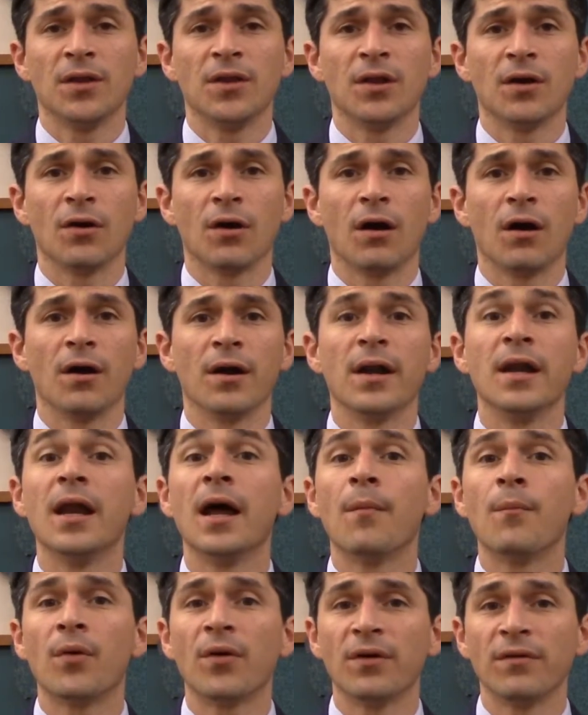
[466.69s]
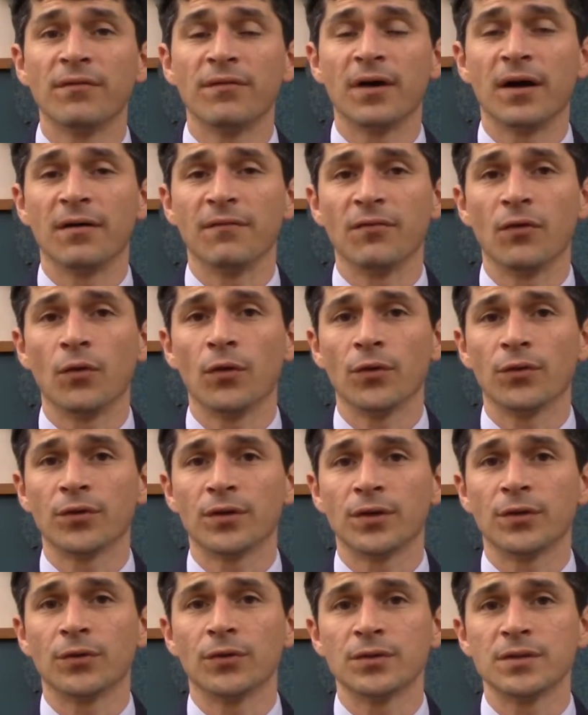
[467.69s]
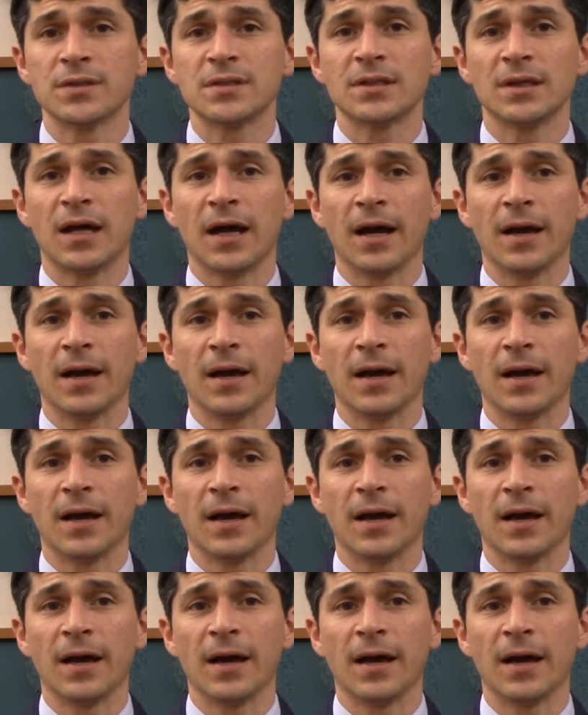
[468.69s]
there are a number of older adults